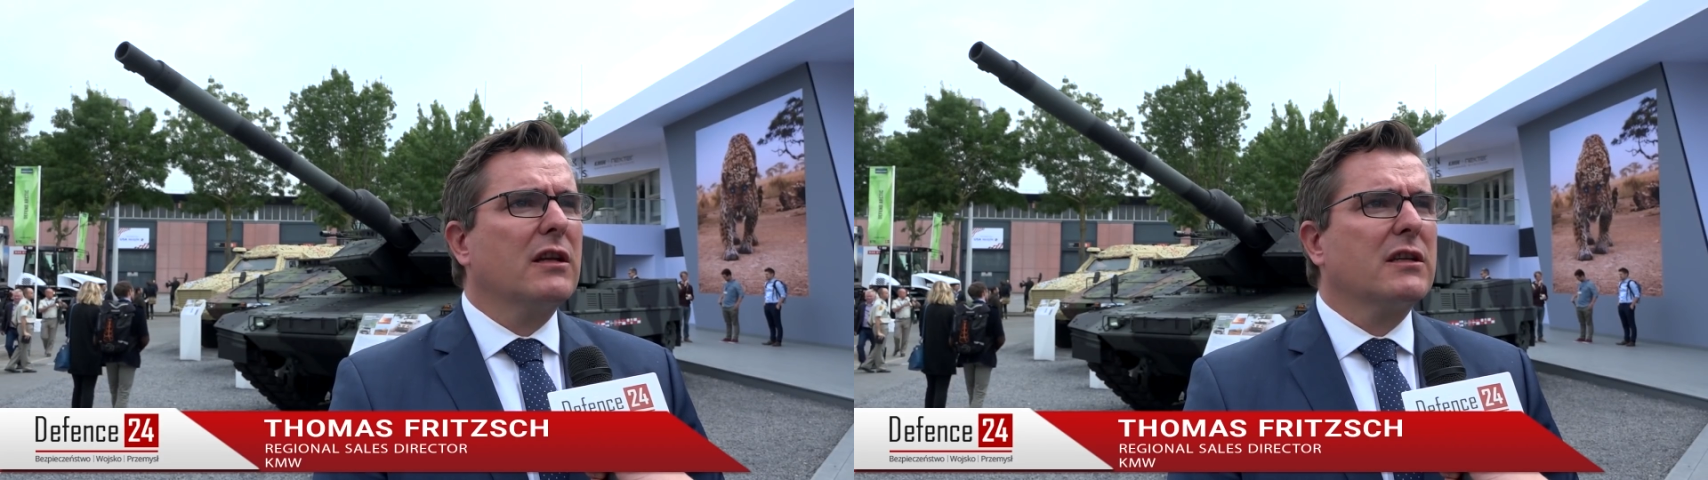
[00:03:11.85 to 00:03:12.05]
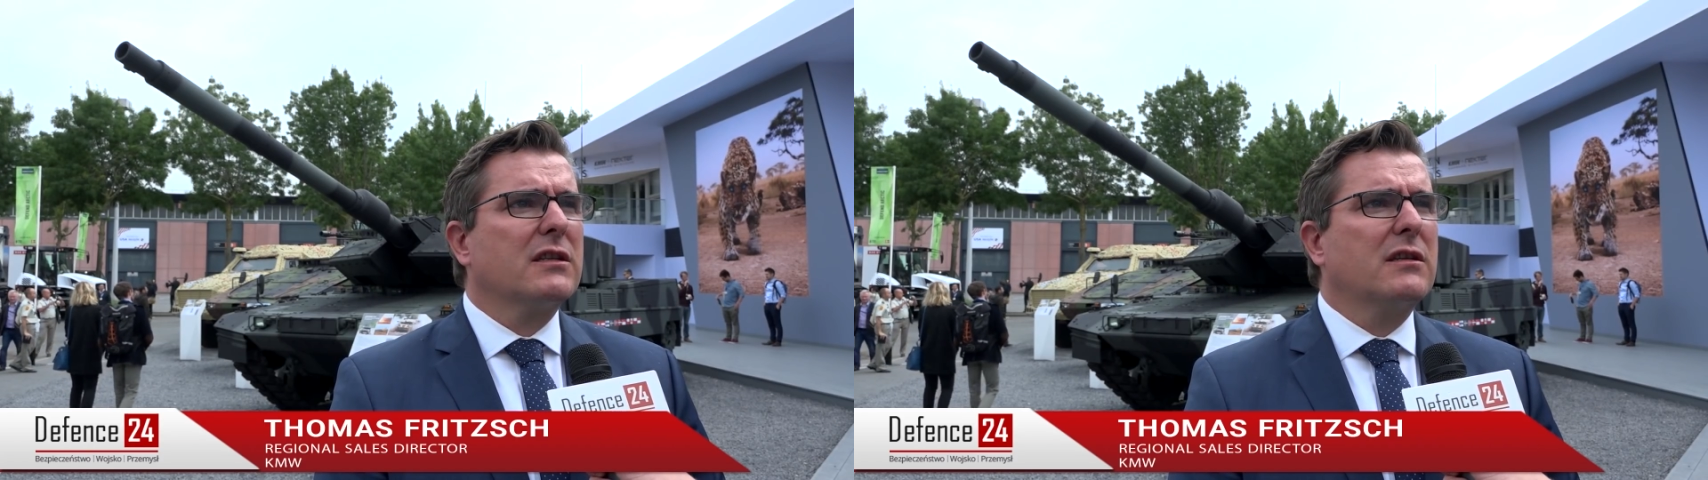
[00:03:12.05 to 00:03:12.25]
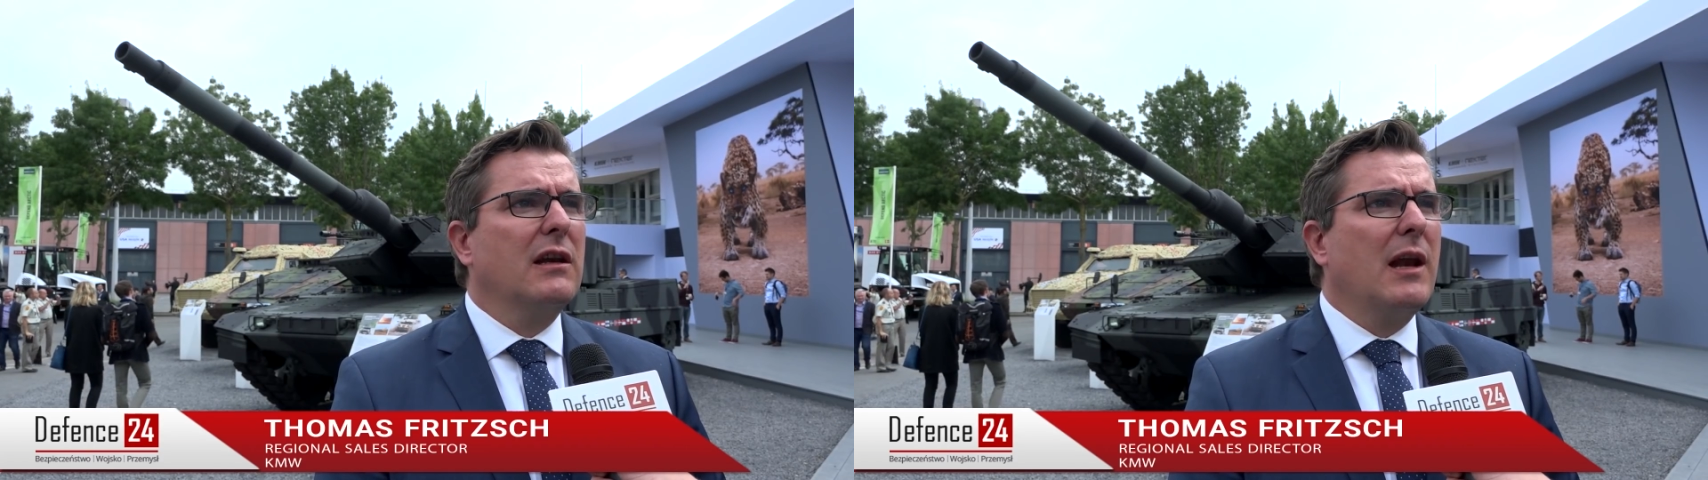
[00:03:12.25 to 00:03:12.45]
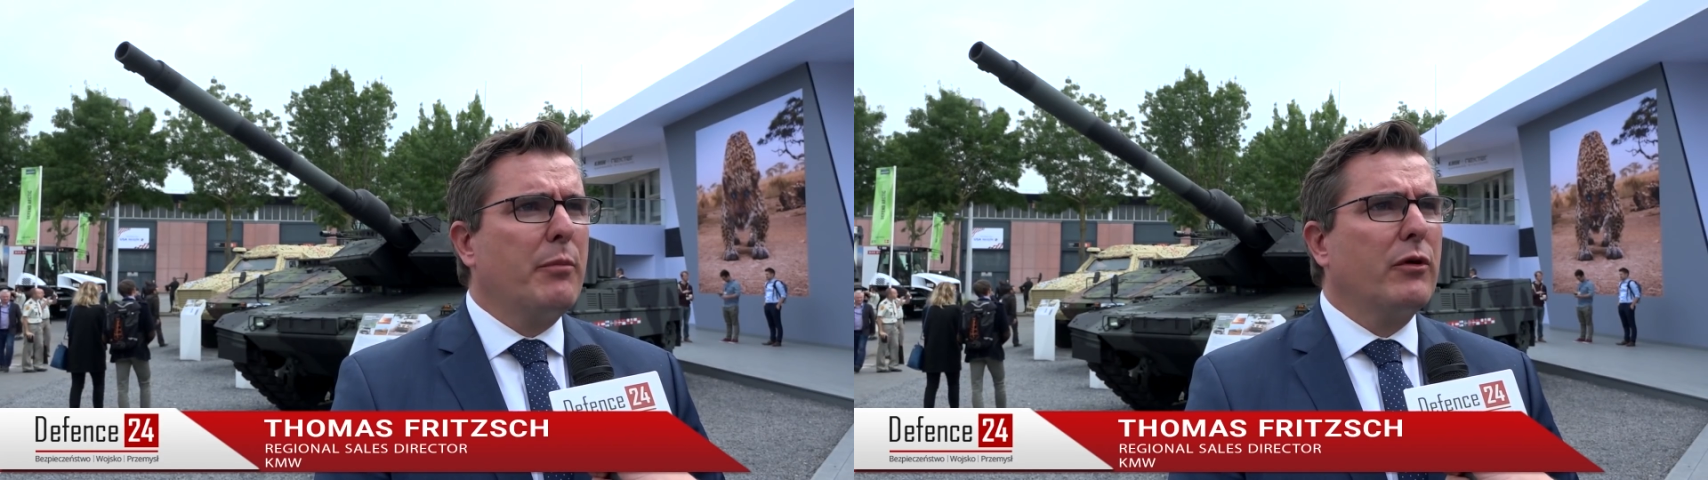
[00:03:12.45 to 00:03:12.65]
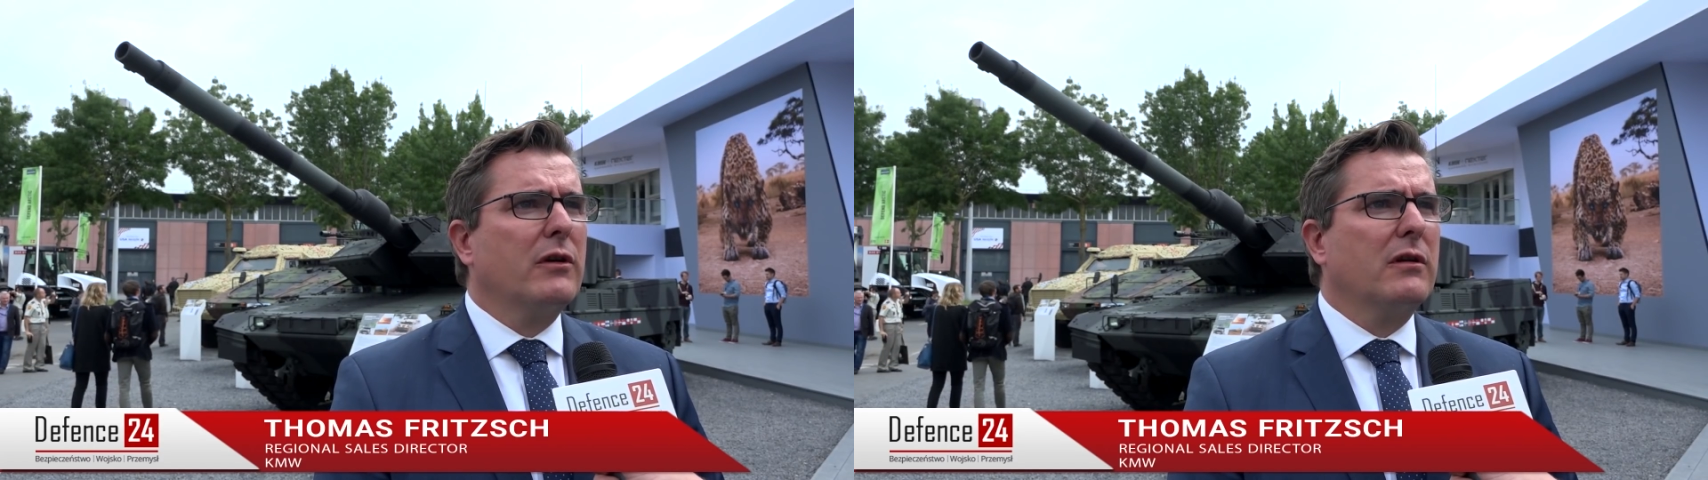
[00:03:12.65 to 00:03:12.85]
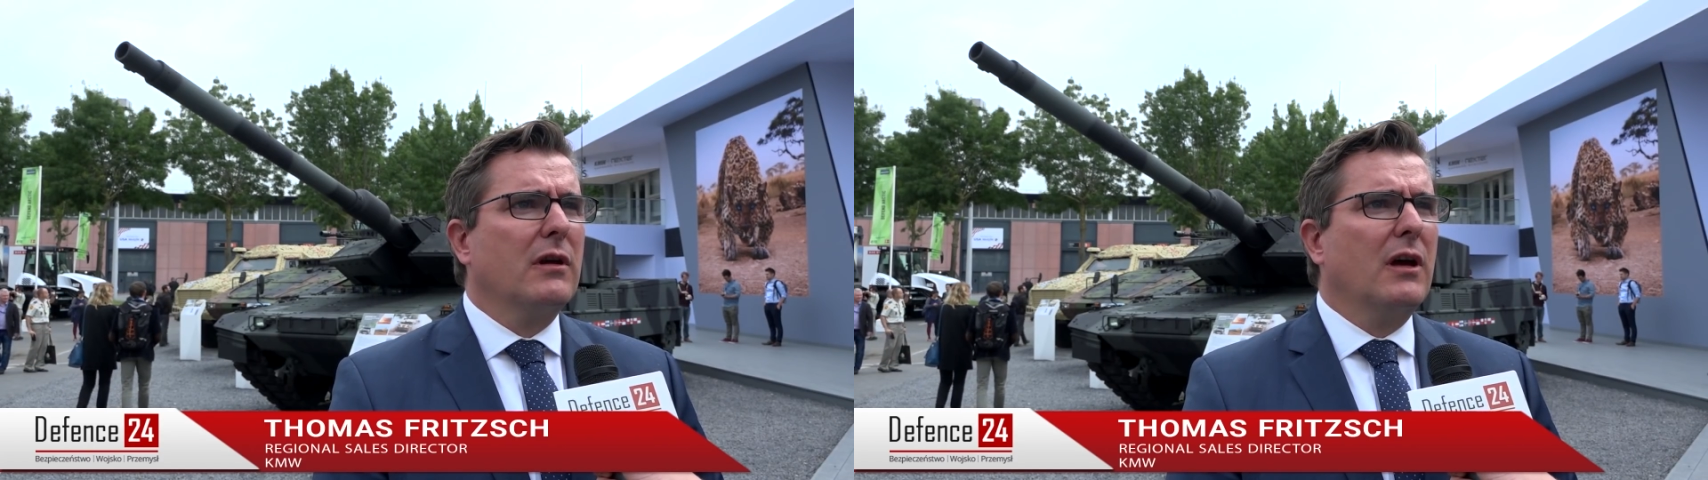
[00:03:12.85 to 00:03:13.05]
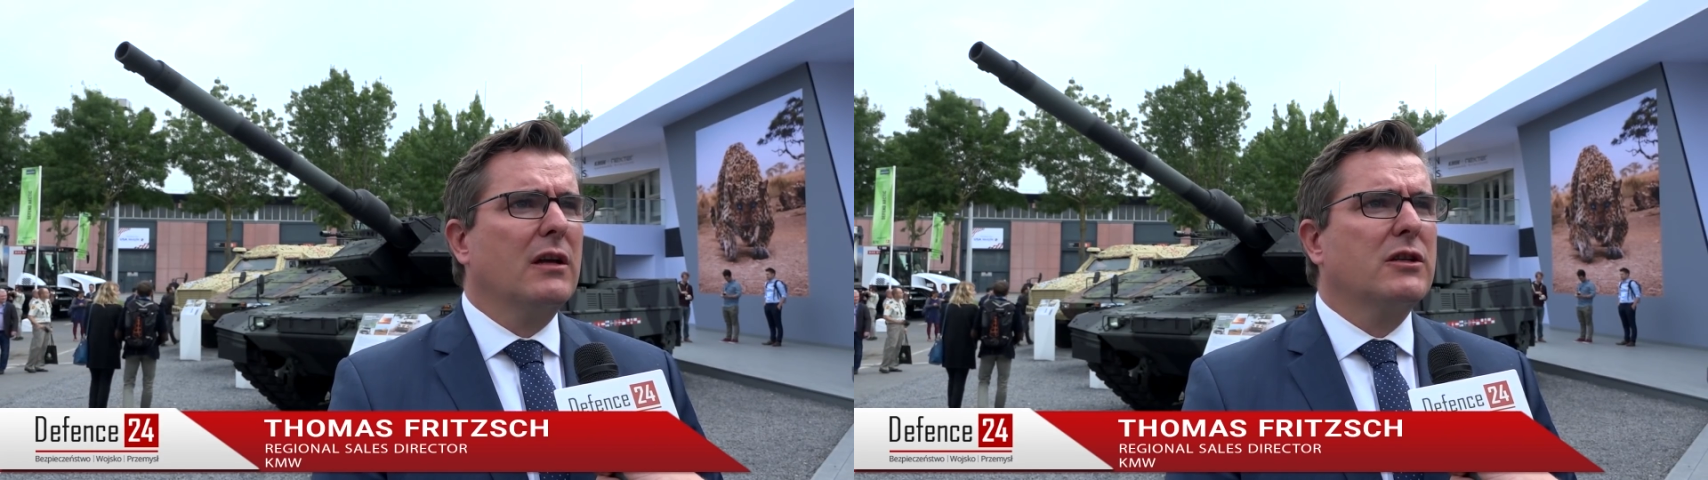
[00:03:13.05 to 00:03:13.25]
that the Leopard uh,